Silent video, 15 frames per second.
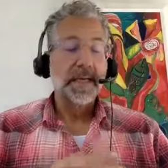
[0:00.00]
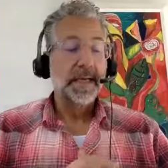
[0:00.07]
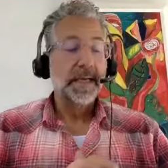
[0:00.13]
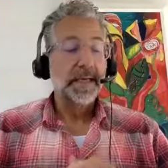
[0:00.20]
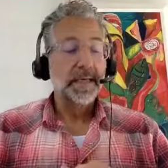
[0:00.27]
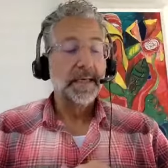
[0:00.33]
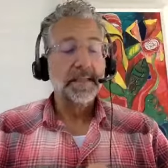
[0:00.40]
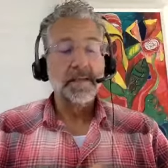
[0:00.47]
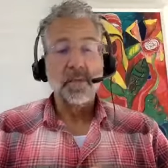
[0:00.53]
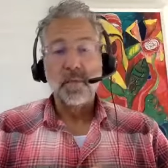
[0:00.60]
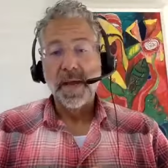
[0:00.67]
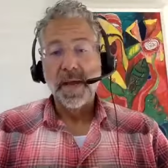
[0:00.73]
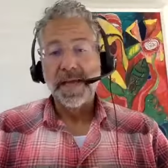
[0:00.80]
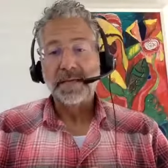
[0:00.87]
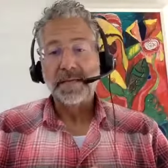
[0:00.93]
And it is a
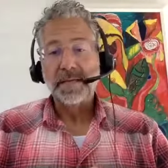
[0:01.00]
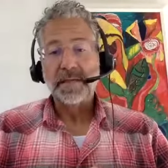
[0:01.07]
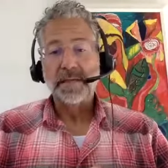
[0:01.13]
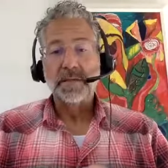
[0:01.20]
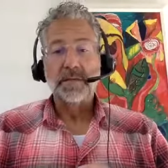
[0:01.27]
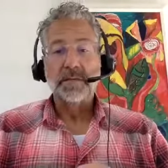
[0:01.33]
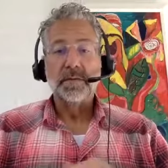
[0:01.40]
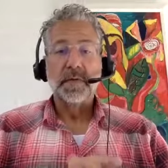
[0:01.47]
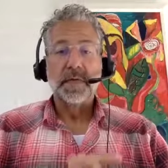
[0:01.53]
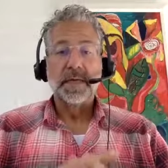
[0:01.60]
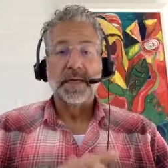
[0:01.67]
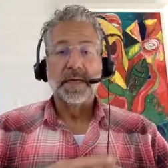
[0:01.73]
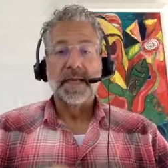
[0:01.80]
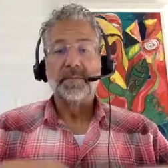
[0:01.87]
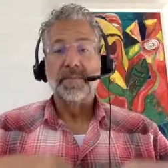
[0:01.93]
way to
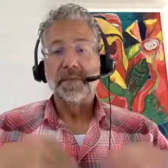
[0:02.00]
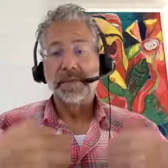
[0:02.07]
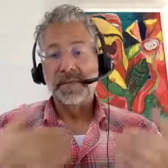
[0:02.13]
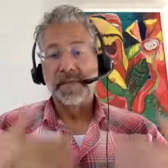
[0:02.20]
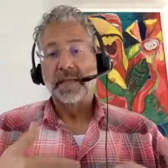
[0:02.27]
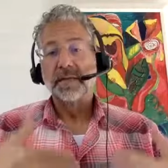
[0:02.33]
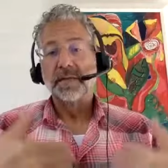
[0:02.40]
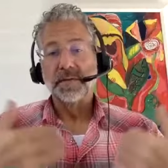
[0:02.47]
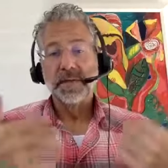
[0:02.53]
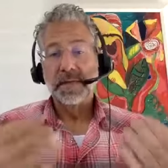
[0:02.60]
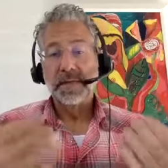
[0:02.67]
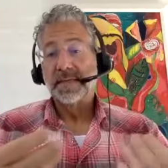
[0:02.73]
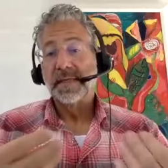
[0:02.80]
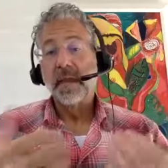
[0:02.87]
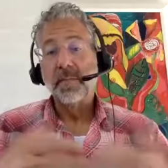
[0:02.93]
enable sellers
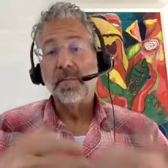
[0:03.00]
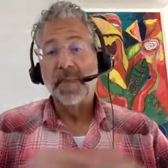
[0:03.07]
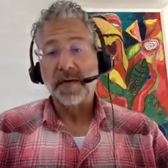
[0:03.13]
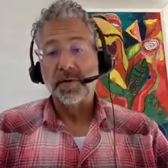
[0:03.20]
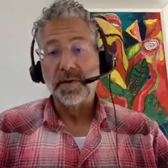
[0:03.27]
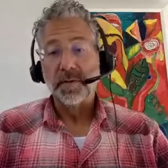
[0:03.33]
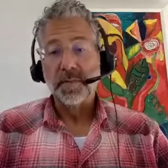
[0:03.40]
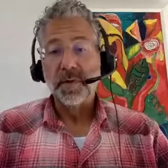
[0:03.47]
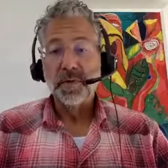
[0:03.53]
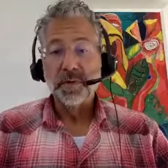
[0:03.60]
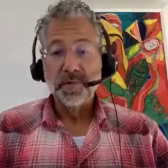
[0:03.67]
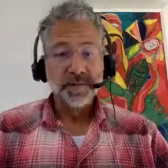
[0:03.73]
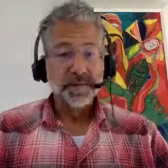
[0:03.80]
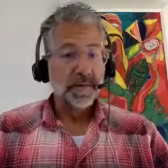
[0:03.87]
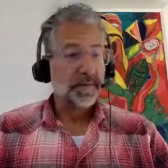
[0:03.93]
to sell better, to
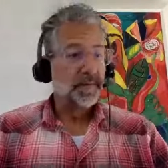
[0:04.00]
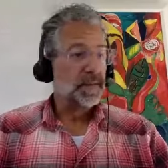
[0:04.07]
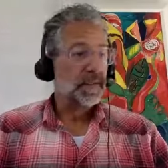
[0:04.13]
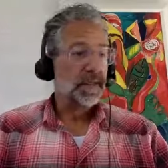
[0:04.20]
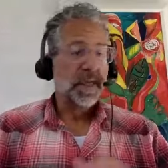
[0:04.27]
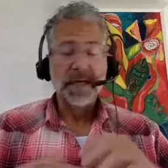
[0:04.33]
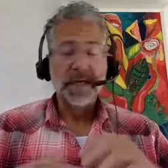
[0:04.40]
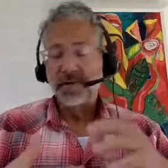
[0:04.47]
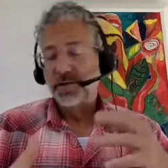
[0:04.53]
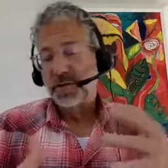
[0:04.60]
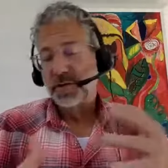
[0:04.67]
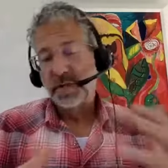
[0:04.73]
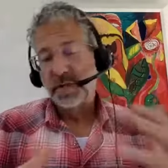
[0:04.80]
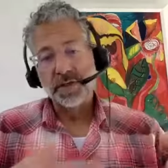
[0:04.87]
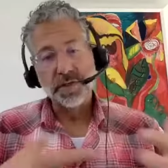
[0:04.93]
move from the kind of
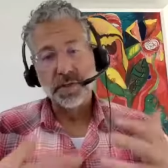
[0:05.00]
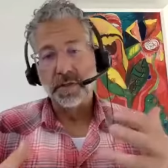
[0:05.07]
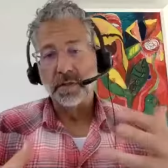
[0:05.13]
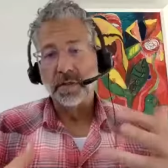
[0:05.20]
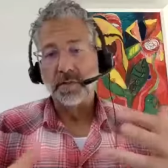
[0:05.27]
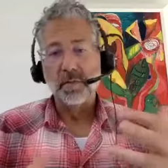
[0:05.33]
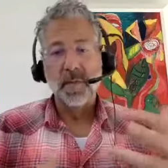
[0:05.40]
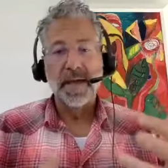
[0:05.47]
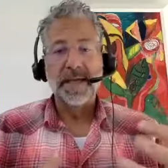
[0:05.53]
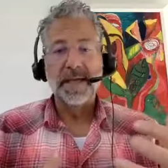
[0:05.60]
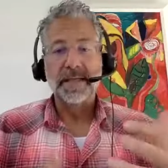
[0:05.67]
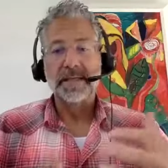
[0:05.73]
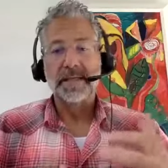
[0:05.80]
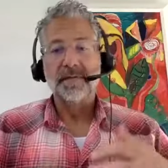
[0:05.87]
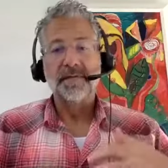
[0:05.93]
traditional
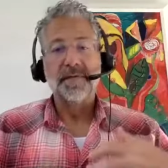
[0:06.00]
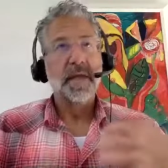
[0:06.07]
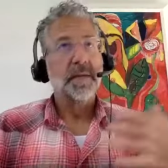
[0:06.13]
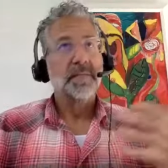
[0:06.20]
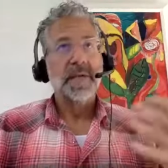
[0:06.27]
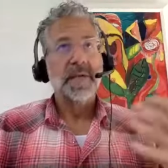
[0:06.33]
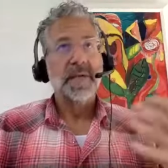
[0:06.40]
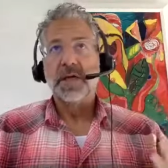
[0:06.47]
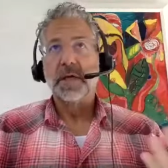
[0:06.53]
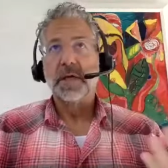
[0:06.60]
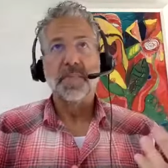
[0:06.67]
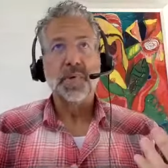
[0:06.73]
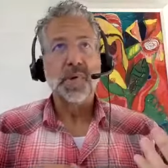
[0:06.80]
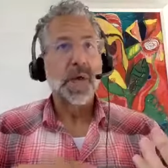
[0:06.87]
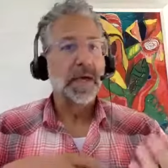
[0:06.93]
ways of pitching a
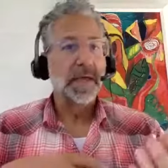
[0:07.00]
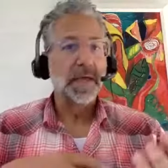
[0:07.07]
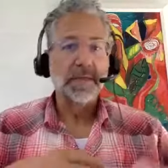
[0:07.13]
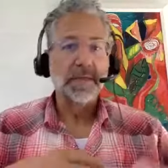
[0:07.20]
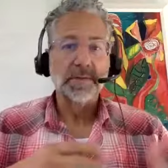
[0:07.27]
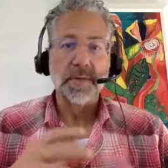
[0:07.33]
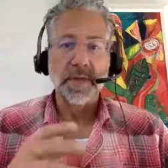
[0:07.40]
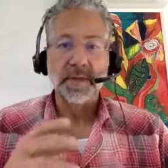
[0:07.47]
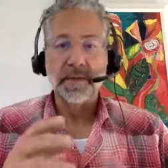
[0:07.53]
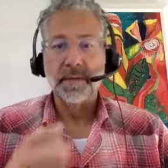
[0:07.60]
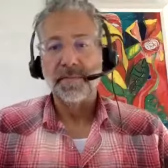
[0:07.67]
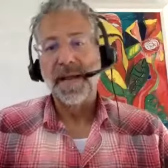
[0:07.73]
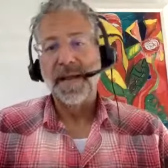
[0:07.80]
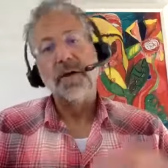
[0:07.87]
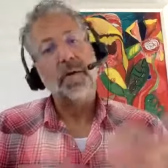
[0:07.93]
product with a
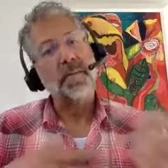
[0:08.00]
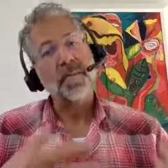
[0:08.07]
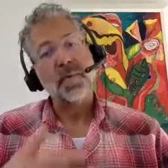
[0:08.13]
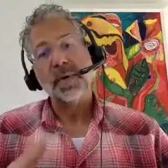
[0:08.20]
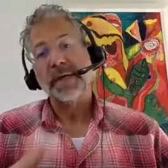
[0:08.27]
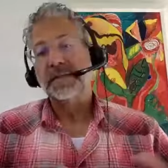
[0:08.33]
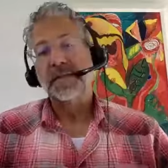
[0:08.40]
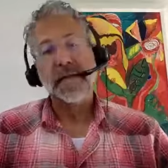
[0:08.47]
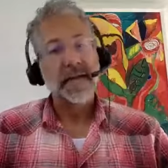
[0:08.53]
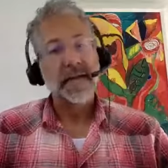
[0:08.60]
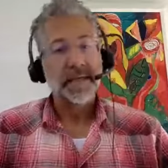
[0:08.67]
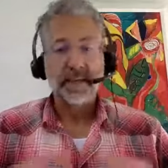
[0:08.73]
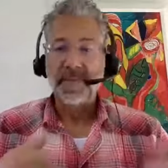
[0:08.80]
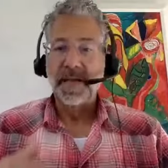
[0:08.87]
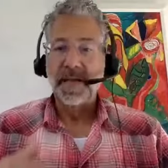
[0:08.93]
PowerPoint deck
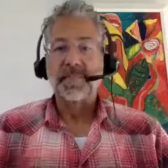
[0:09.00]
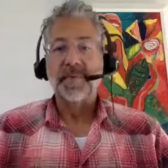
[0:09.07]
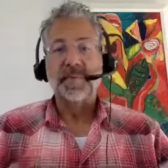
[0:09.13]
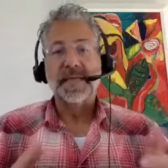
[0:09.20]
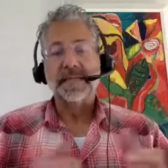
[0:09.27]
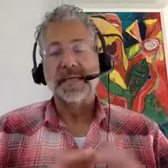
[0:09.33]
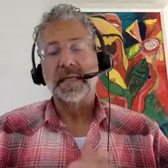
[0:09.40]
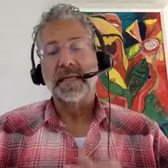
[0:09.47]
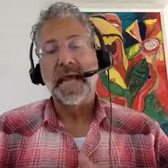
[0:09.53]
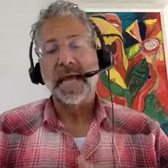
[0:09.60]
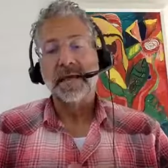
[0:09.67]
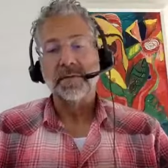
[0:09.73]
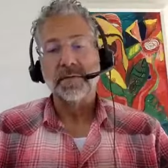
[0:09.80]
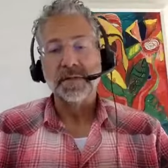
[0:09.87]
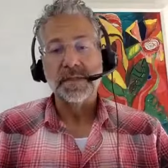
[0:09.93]
and paper based
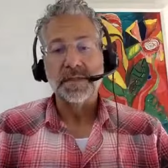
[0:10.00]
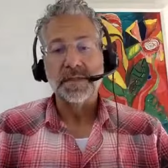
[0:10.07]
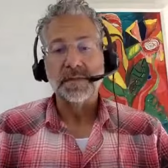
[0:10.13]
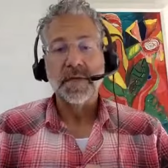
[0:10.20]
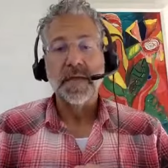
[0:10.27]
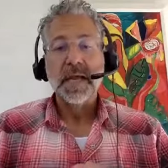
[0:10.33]
collateral to